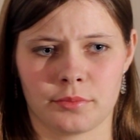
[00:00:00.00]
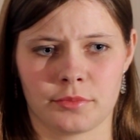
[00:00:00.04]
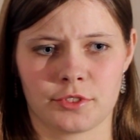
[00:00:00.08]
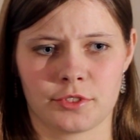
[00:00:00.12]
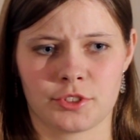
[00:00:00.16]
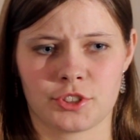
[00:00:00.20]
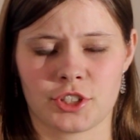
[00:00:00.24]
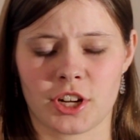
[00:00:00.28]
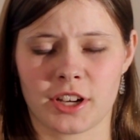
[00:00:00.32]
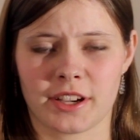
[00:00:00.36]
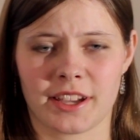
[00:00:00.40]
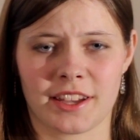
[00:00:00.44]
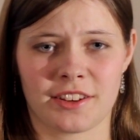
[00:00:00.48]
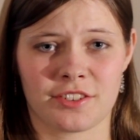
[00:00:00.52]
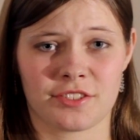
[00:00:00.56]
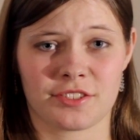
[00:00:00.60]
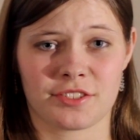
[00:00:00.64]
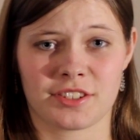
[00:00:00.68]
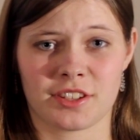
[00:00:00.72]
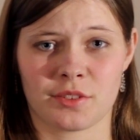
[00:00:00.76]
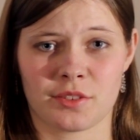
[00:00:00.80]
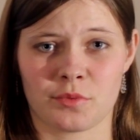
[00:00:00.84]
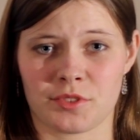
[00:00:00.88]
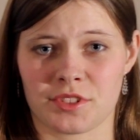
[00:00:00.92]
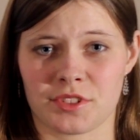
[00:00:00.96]
Chuck
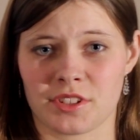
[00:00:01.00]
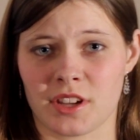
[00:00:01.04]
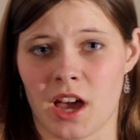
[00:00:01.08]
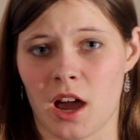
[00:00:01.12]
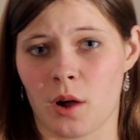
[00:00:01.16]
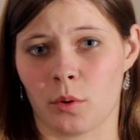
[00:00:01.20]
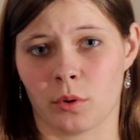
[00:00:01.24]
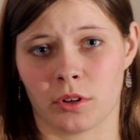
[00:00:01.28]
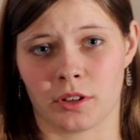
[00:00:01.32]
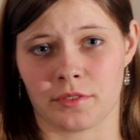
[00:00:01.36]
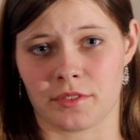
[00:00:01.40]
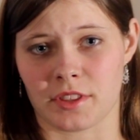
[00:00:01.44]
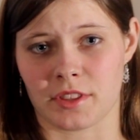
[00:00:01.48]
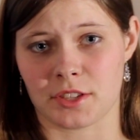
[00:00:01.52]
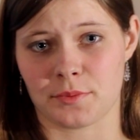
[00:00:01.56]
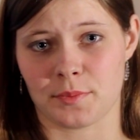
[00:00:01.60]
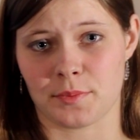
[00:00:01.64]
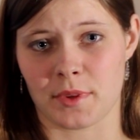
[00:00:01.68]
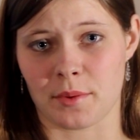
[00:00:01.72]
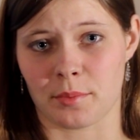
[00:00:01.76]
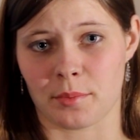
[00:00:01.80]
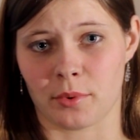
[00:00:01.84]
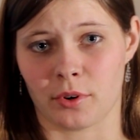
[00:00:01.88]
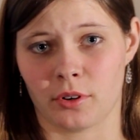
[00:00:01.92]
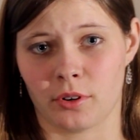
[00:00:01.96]
Henderson was not one of these
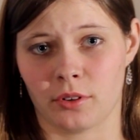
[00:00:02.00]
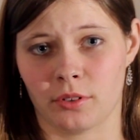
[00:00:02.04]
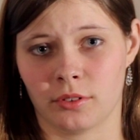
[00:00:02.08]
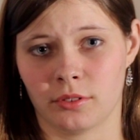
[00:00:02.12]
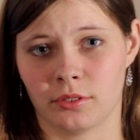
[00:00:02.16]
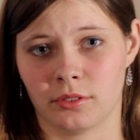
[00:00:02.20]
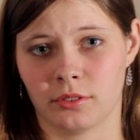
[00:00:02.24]
people.